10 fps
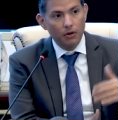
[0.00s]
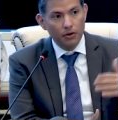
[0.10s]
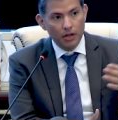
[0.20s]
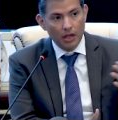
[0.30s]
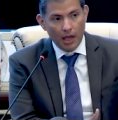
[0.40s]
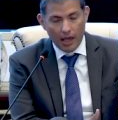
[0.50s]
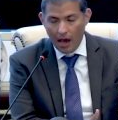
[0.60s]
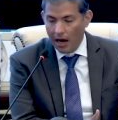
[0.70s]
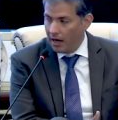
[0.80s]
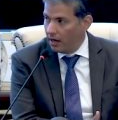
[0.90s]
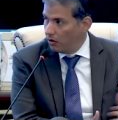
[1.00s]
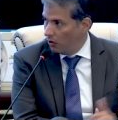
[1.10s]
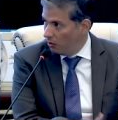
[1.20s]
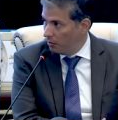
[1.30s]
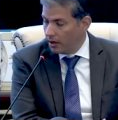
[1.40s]
or the ELN in
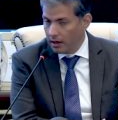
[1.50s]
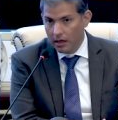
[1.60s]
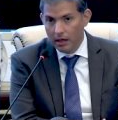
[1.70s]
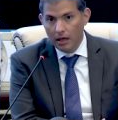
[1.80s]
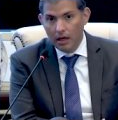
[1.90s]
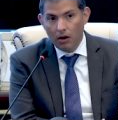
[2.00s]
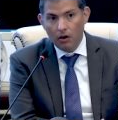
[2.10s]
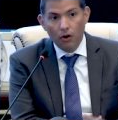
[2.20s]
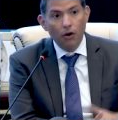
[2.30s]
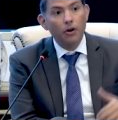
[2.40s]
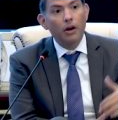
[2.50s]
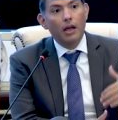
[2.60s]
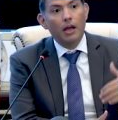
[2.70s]
Colombia, or